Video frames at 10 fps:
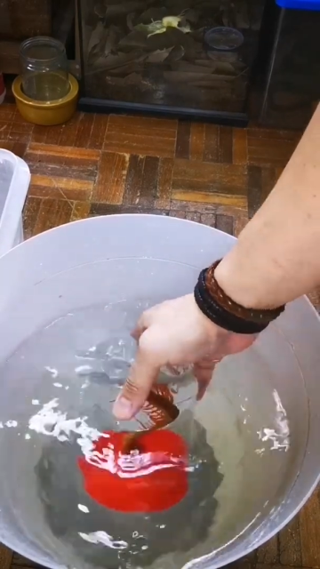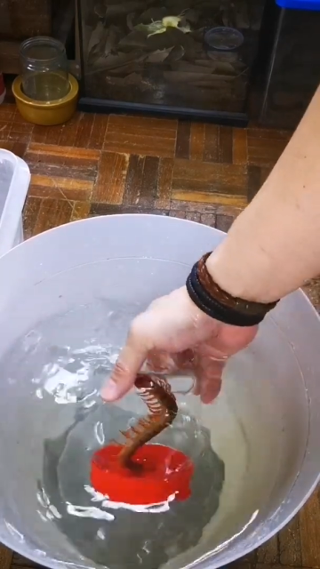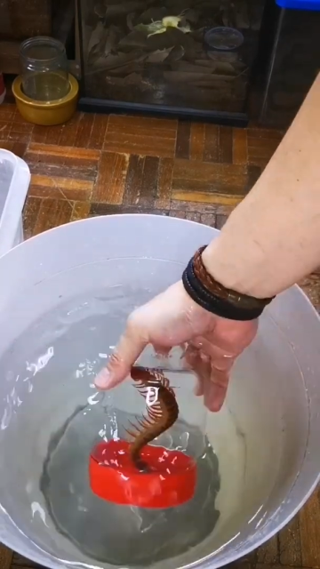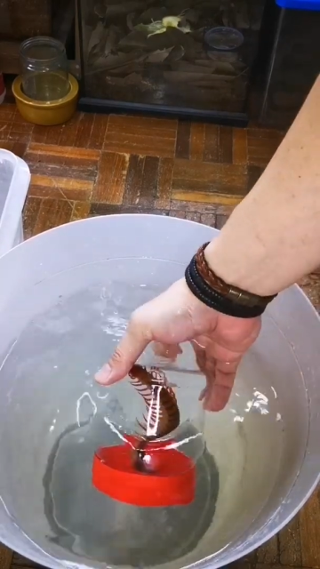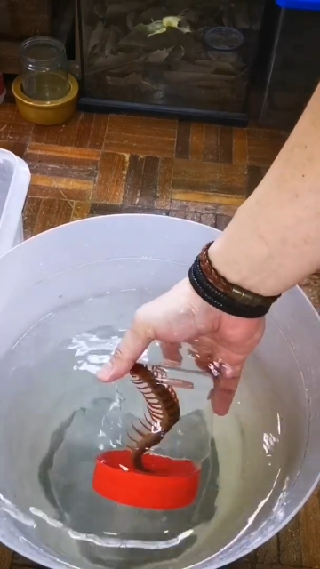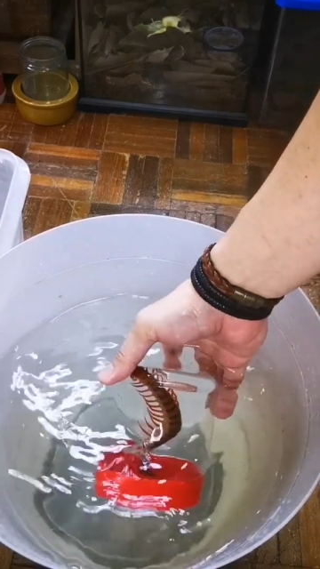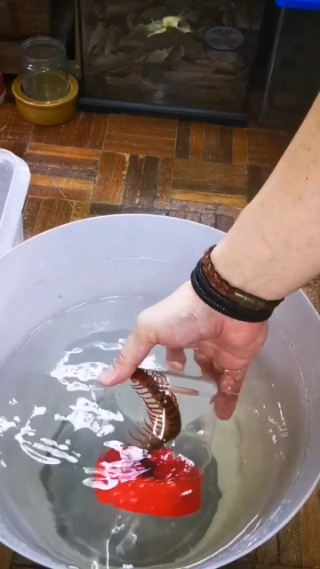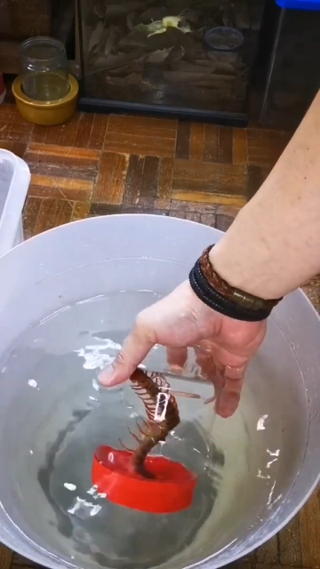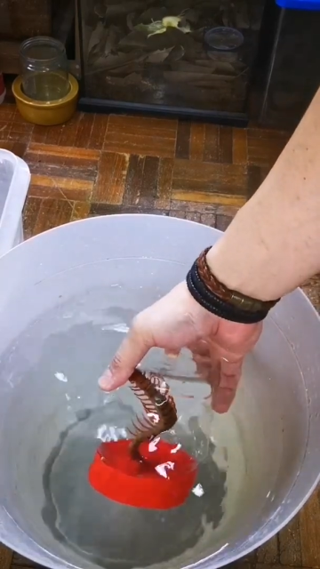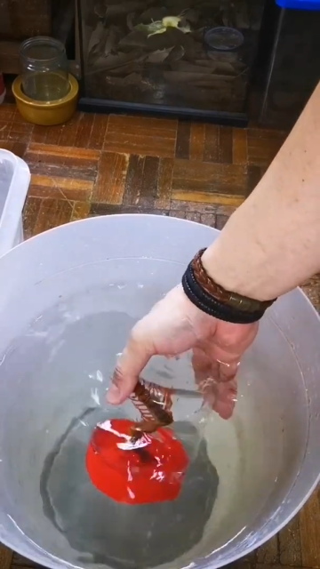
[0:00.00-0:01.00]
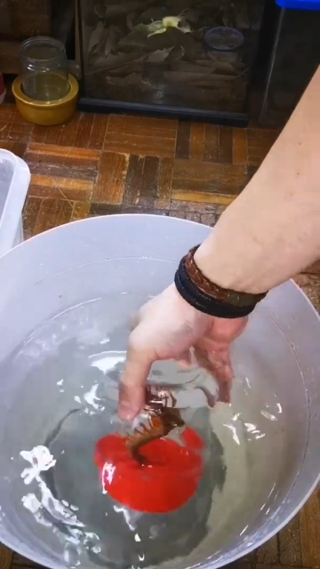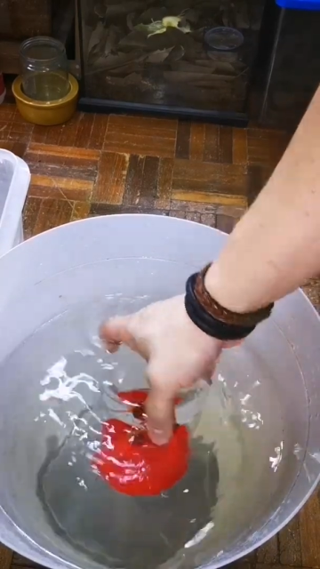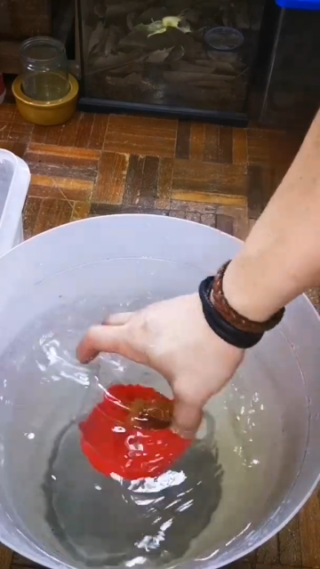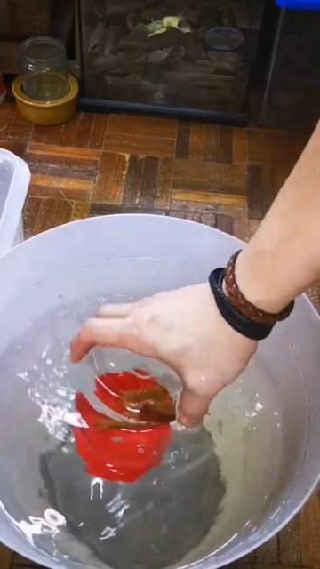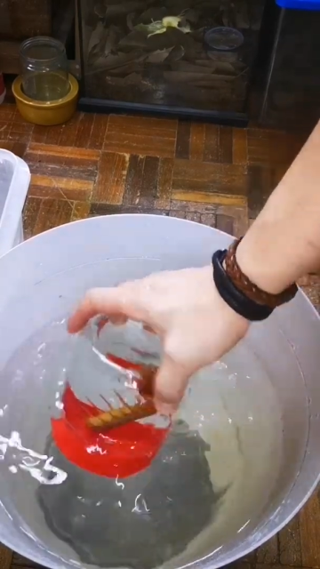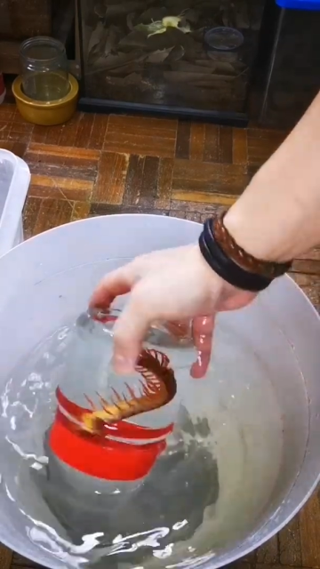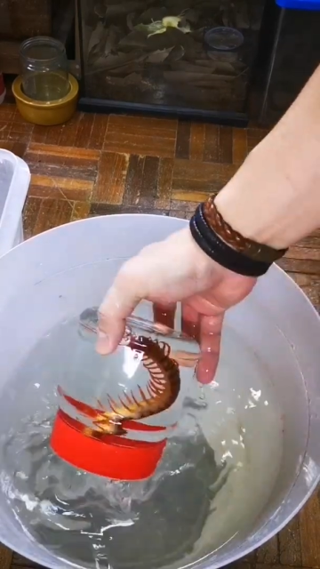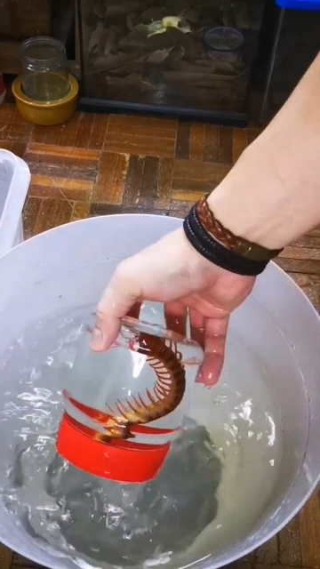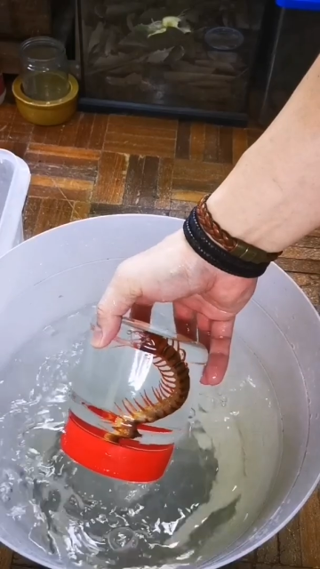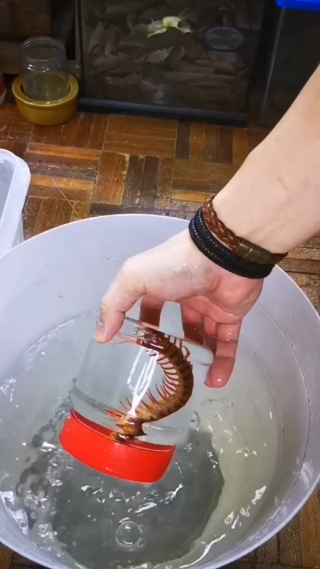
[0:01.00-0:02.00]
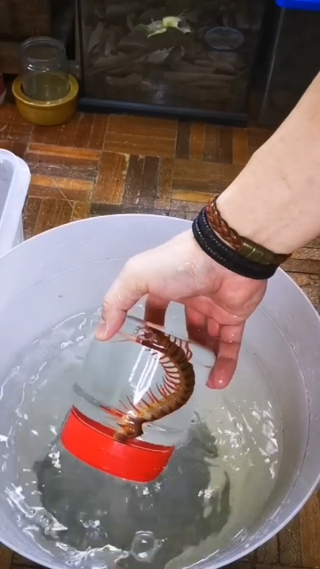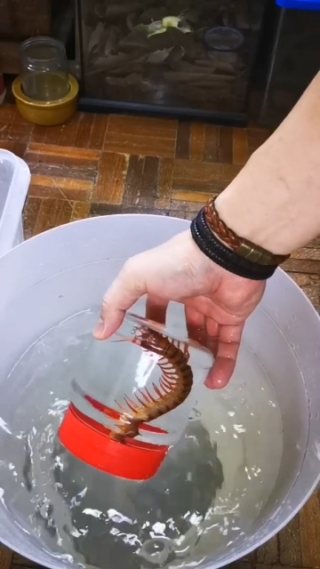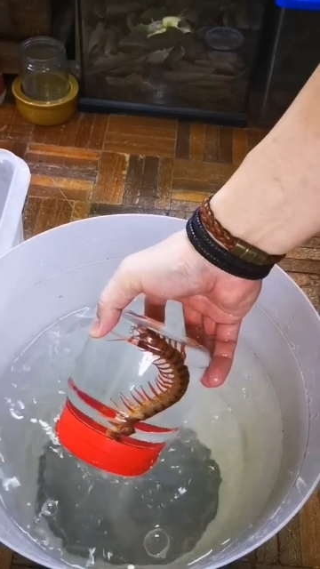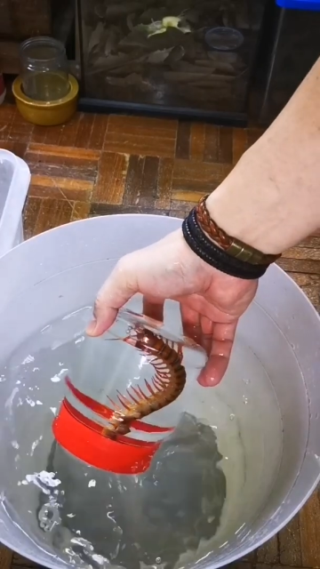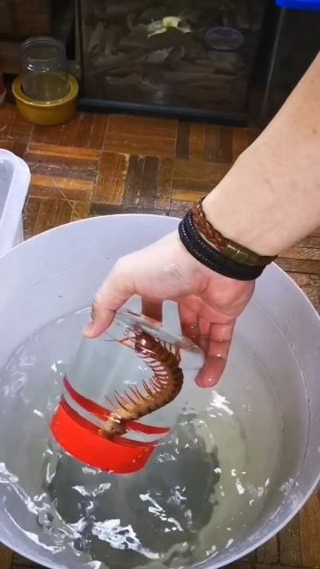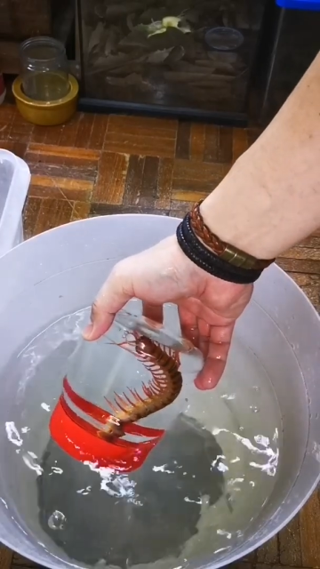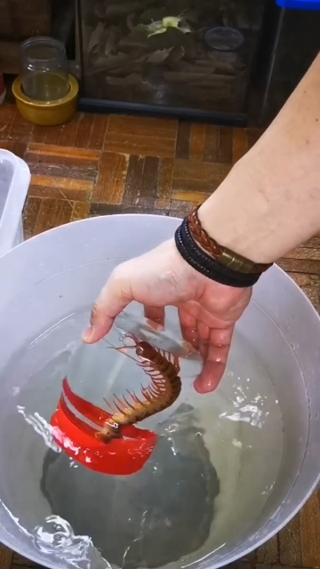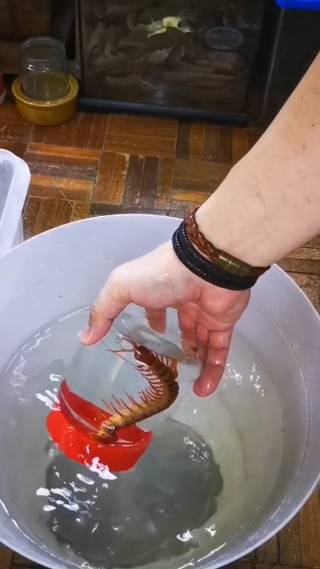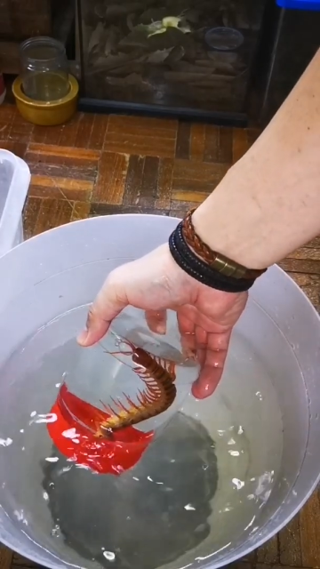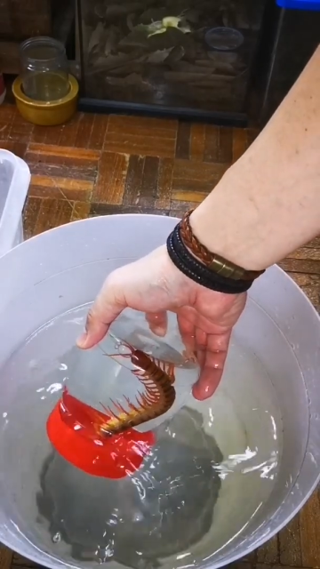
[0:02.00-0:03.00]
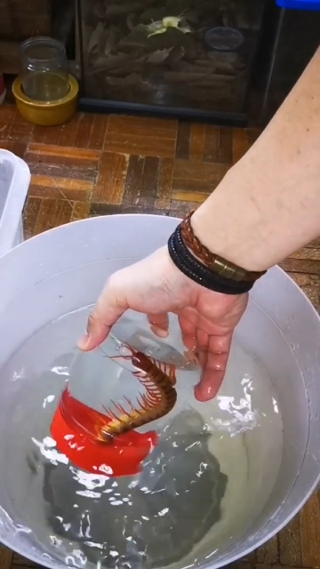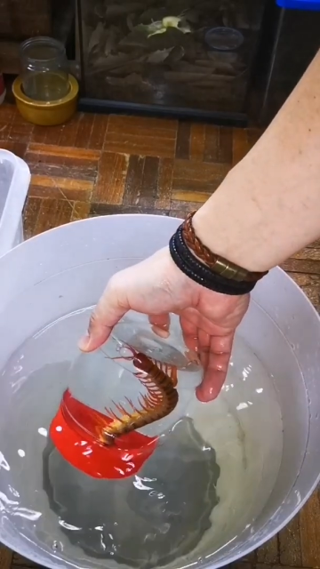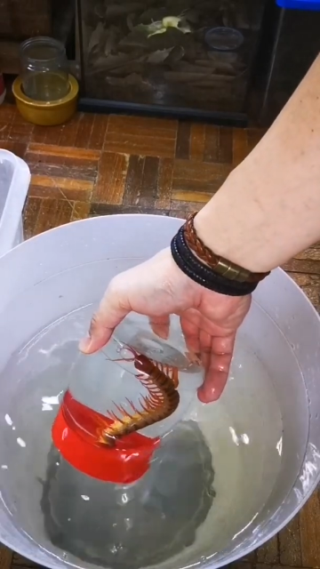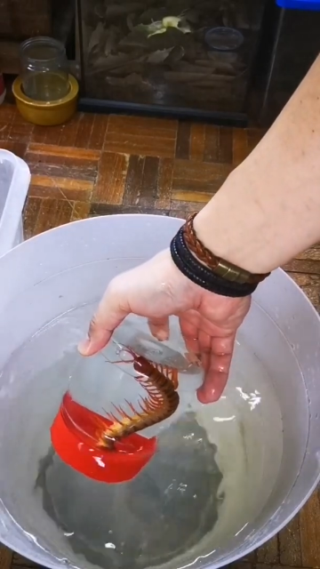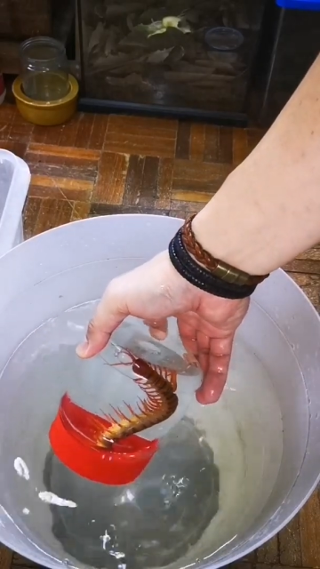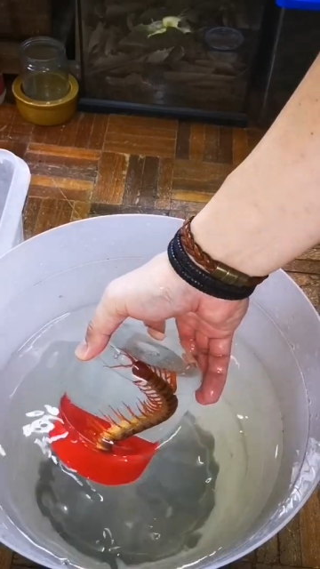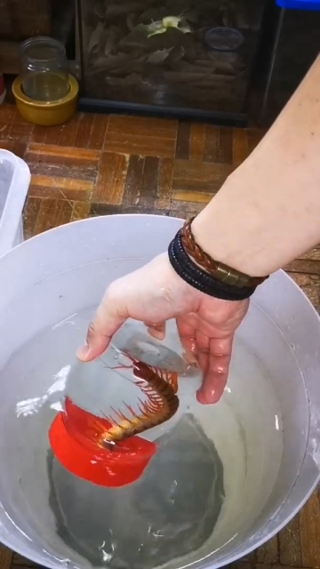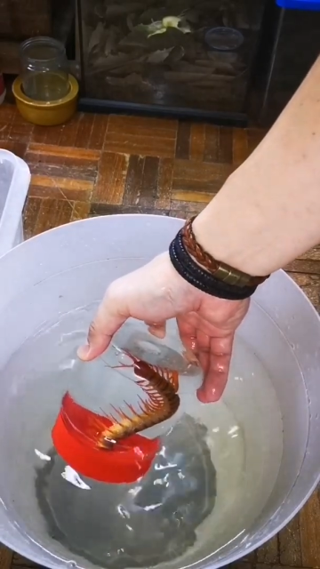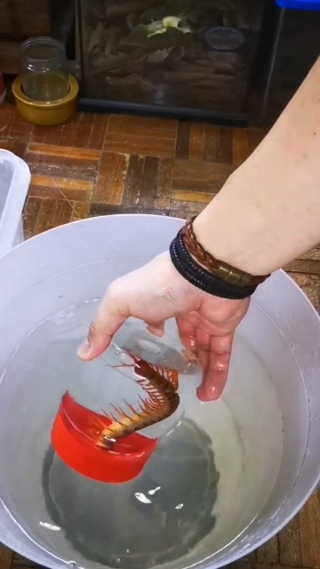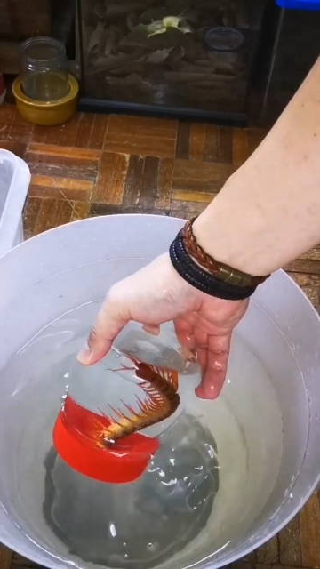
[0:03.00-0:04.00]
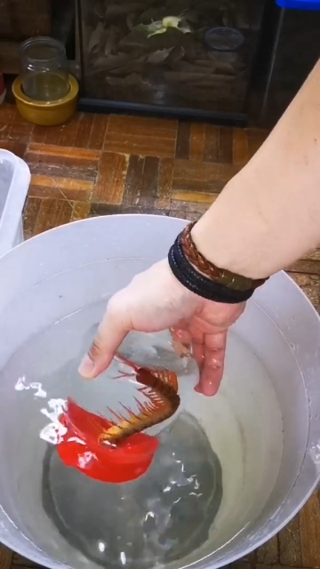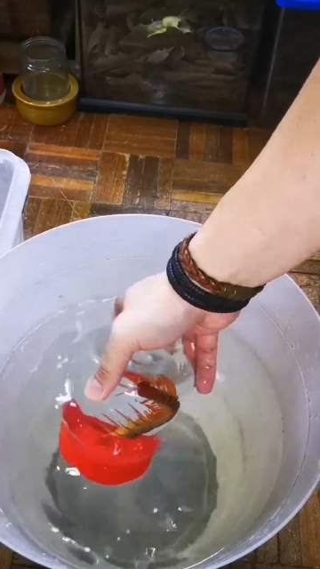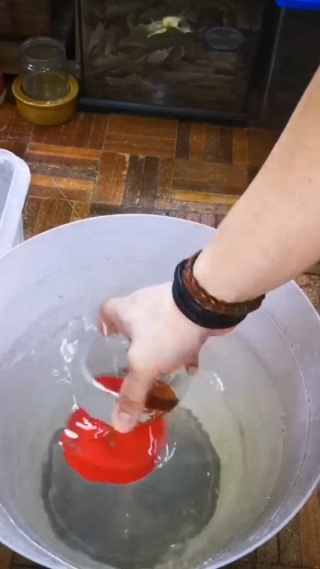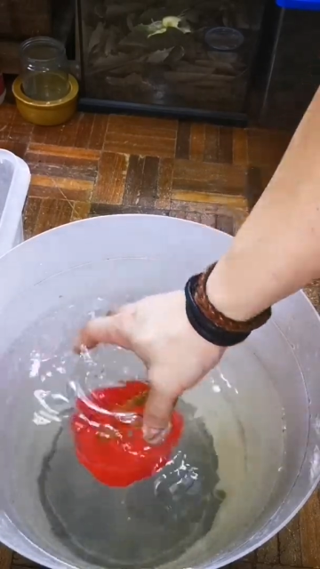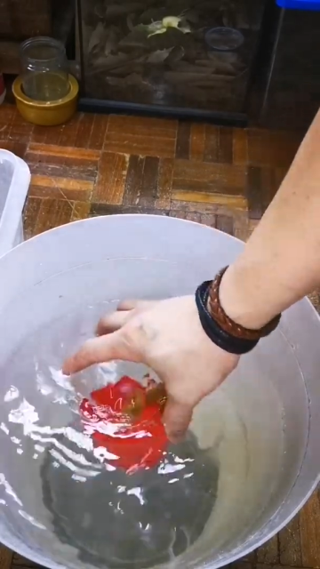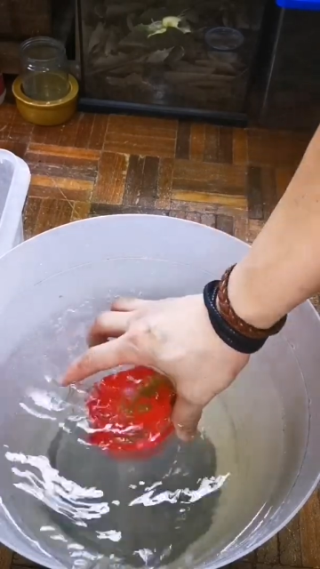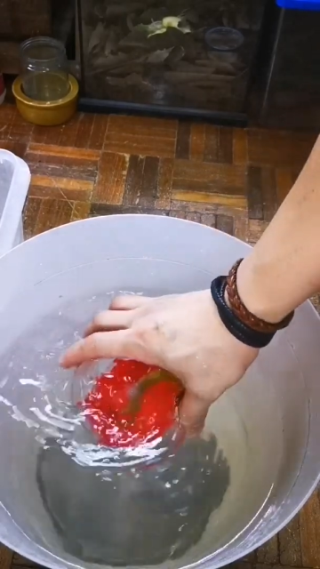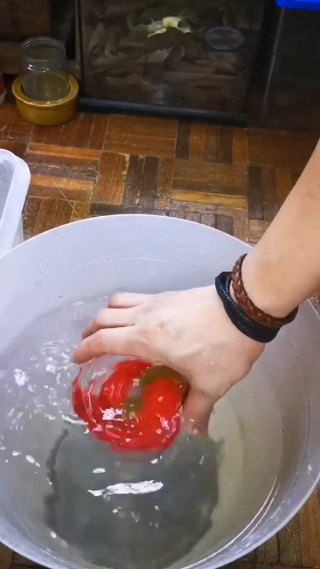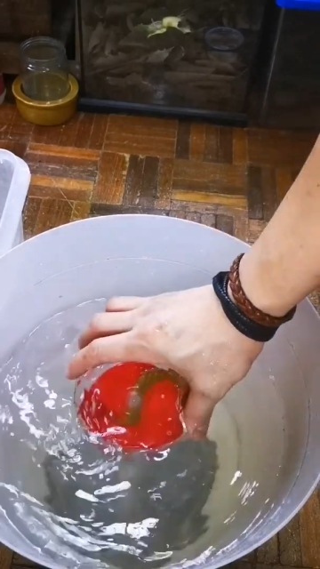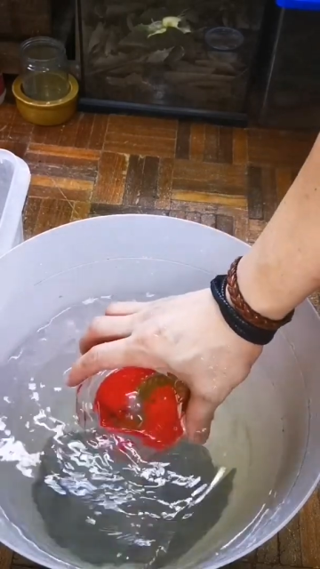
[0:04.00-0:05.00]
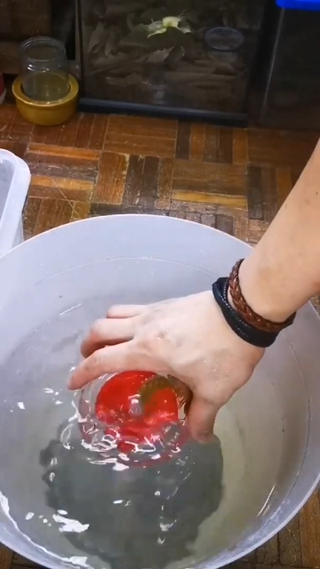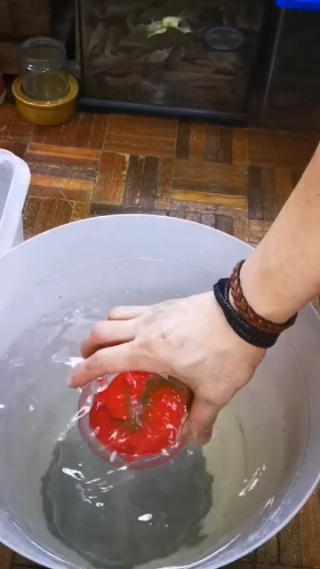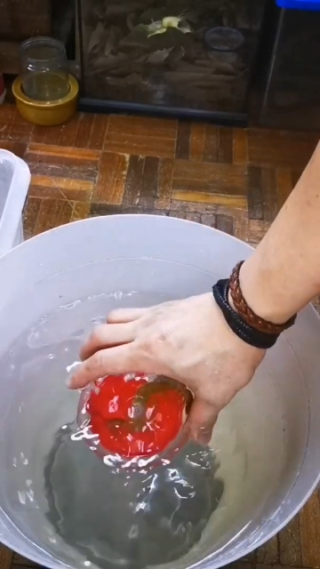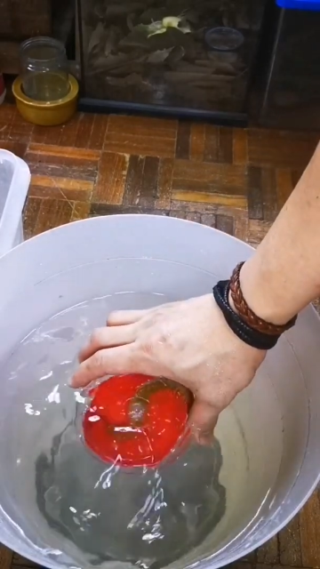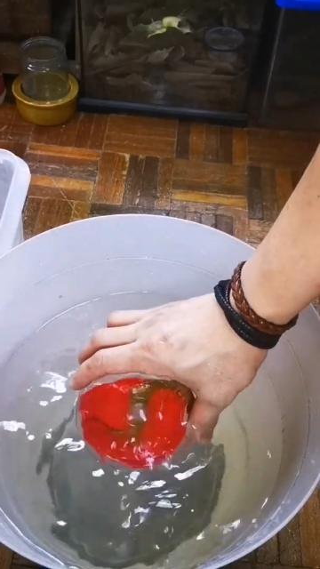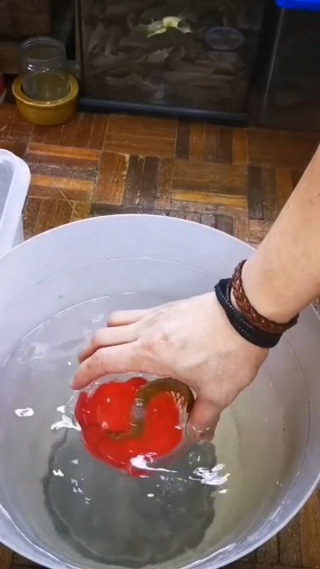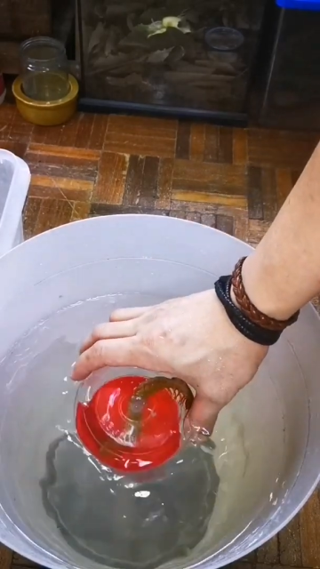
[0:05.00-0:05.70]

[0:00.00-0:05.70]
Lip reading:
(no speaker visible)